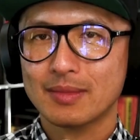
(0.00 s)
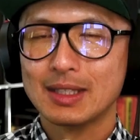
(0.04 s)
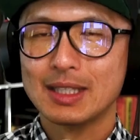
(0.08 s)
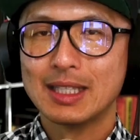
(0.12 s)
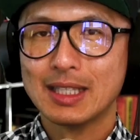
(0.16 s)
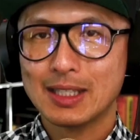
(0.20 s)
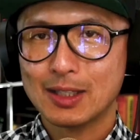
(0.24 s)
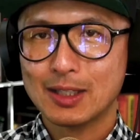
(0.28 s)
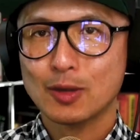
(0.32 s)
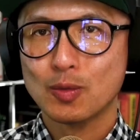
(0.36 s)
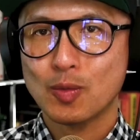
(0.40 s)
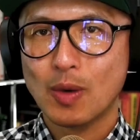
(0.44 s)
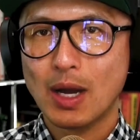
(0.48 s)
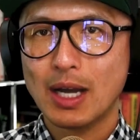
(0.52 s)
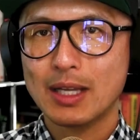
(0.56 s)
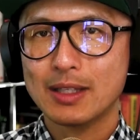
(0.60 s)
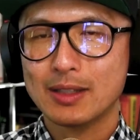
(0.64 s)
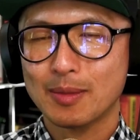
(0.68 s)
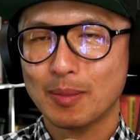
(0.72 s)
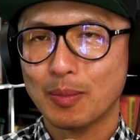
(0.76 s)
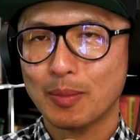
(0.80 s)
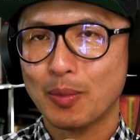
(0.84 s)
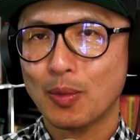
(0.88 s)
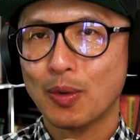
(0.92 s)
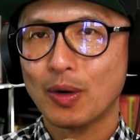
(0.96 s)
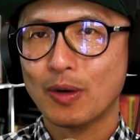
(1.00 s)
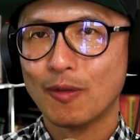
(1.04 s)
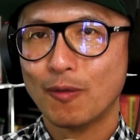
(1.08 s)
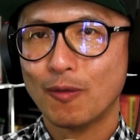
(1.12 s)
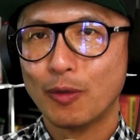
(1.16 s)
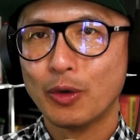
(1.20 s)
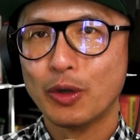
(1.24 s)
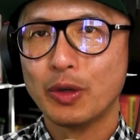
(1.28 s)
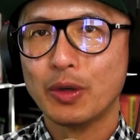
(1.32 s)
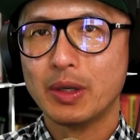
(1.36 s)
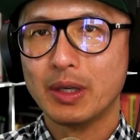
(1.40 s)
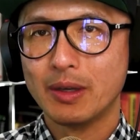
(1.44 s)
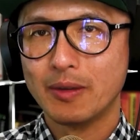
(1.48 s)
This is why it's important for
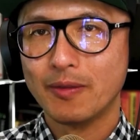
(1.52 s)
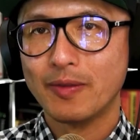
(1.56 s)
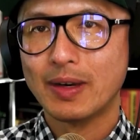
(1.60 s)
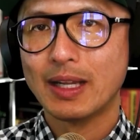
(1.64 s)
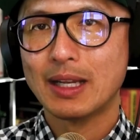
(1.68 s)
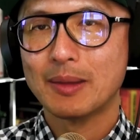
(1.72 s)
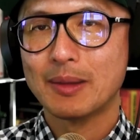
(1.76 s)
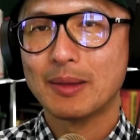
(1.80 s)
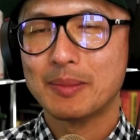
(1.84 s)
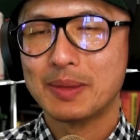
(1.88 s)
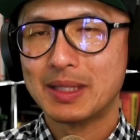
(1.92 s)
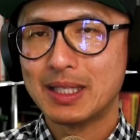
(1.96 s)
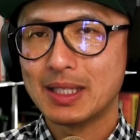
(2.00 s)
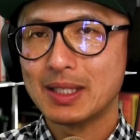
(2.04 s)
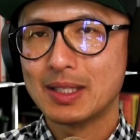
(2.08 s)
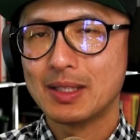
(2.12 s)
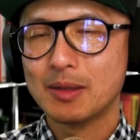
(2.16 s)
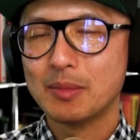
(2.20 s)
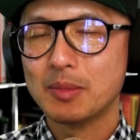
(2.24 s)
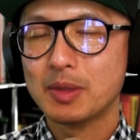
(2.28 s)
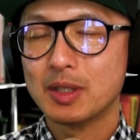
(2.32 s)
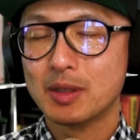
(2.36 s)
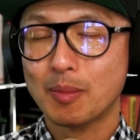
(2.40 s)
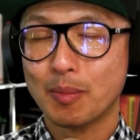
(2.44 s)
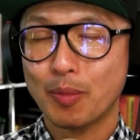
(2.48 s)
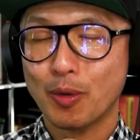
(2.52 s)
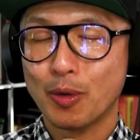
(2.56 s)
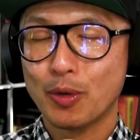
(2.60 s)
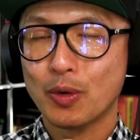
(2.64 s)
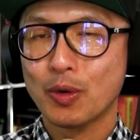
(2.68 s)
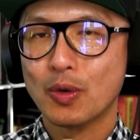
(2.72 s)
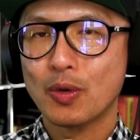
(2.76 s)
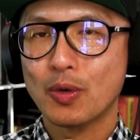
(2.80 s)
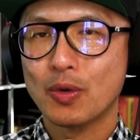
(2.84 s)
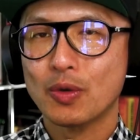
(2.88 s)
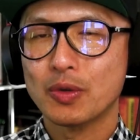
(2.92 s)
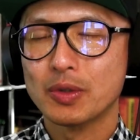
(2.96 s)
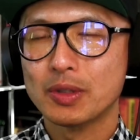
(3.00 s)
you to develop systems and
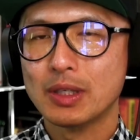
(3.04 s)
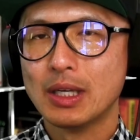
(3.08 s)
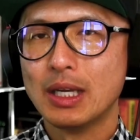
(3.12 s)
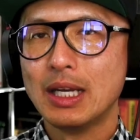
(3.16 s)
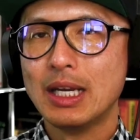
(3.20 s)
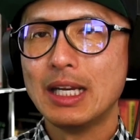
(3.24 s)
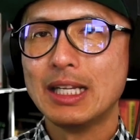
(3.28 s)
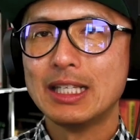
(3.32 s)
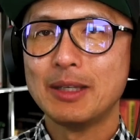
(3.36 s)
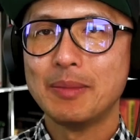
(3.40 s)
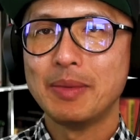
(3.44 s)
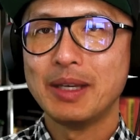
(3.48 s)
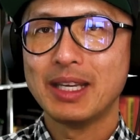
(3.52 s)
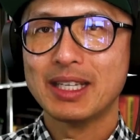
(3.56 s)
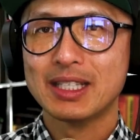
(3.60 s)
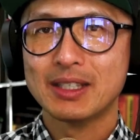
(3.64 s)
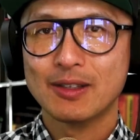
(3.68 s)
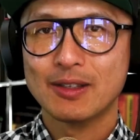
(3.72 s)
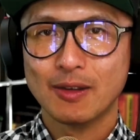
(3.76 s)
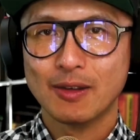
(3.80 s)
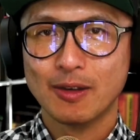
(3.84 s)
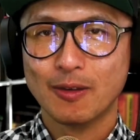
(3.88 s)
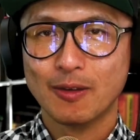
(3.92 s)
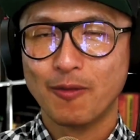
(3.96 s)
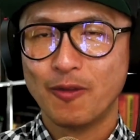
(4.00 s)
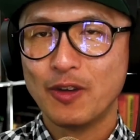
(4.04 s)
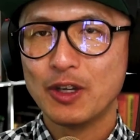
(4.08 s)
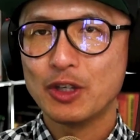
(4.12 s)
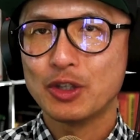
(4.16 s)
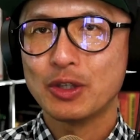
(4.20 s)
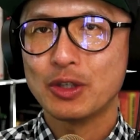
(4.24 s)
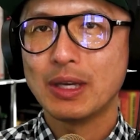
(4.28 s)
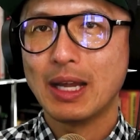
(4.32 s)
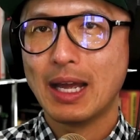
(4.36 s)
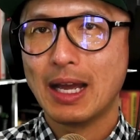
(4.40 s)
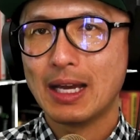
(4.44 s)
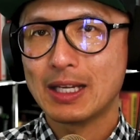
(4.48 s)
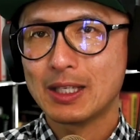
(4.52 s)
protocols to be as efficient
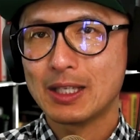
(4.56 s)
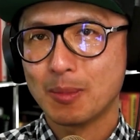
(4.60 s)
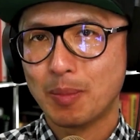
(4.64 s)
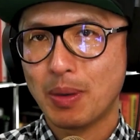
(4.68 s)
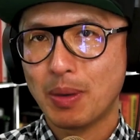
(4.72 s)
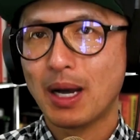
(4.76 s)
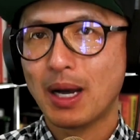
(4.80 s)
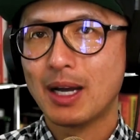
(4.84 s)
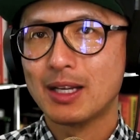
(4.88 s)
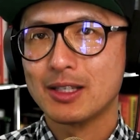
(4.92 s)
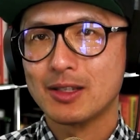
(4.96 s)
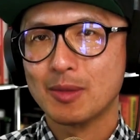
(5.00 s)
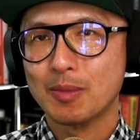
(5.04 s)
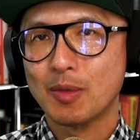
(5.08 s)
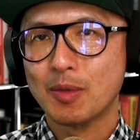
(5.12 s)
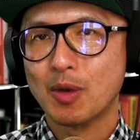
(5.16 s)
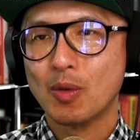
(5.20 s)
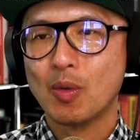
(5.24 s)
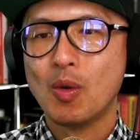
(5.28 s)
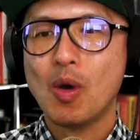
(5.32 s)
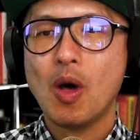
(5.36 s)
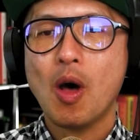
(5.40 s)
as possible